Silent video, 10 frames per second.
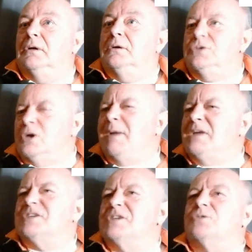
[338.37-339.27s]
It took
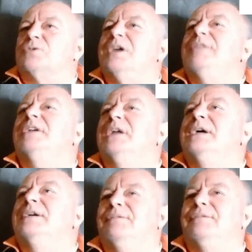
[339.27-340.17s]
about 6 or 7.
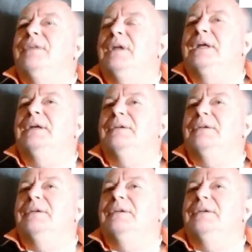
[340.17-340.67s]
Yeah.